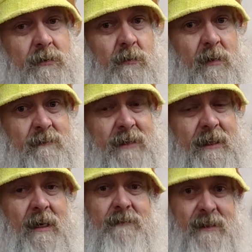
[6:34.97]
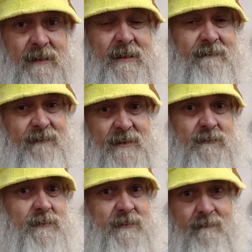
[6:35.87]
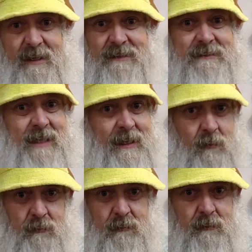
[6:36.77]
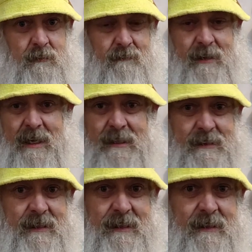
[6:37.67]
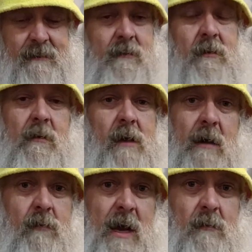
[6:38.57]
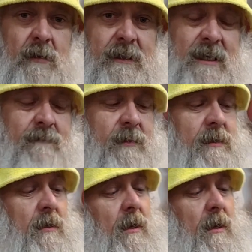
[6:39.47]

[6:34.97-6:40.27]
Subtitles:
You know what I'm saying? I'm saying if this was the best sound that I could get, I wouldn't keep it.